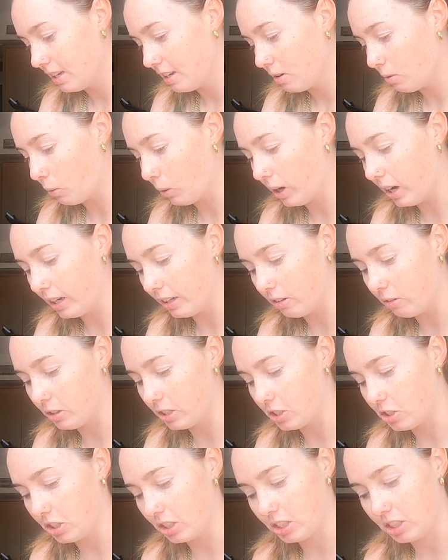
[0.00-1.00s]
What are the
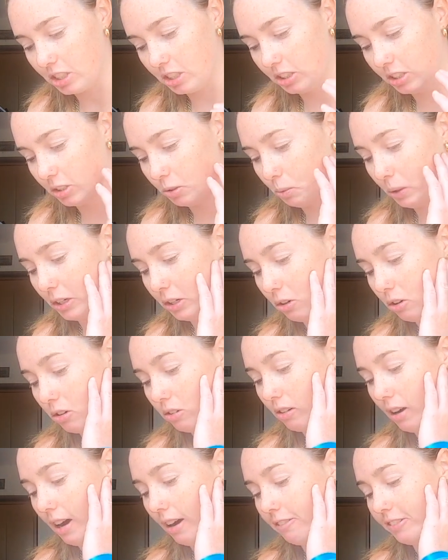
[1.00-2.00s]
restrictions when you
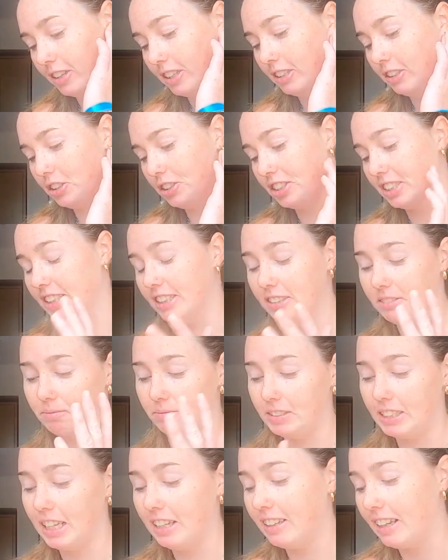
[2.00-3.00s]
arrive in New Zealand?
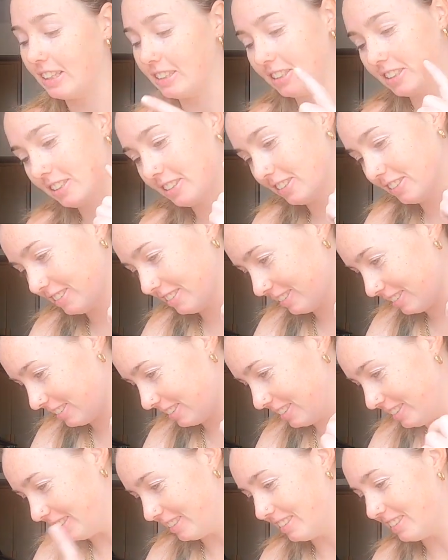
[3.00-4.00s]
See,
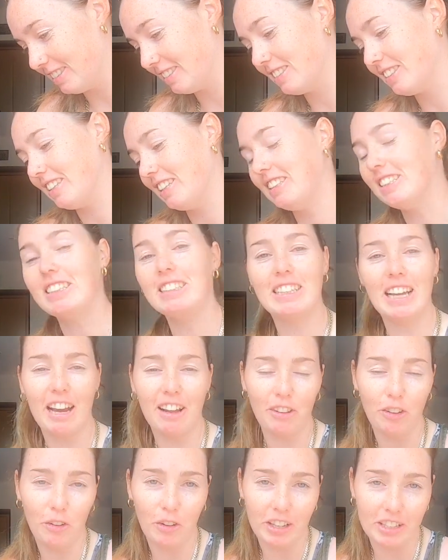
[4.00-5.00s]
this is how
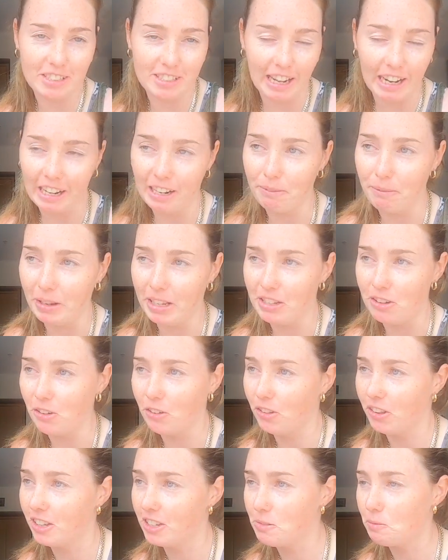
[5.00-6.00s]
long it's taken me to
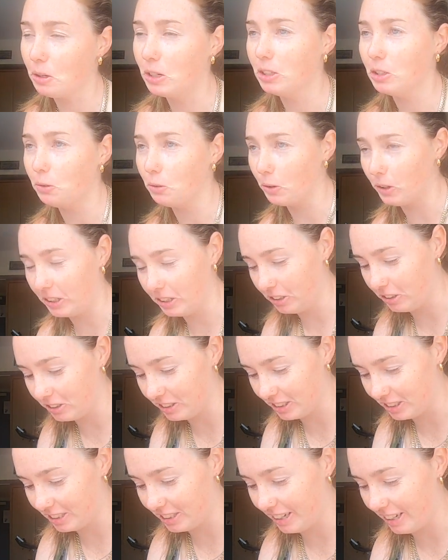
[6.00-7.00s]
do this, because we're in New
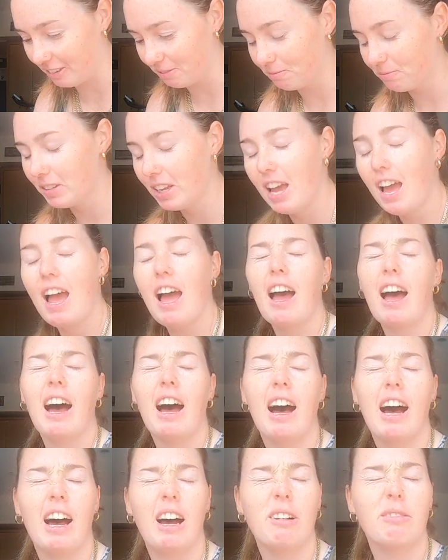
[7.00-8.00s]
Zealand
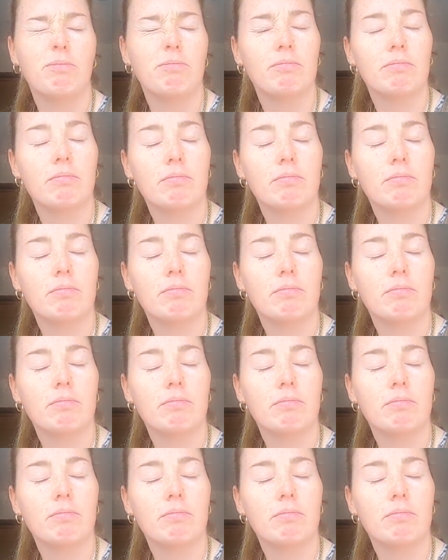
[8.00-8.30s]
now.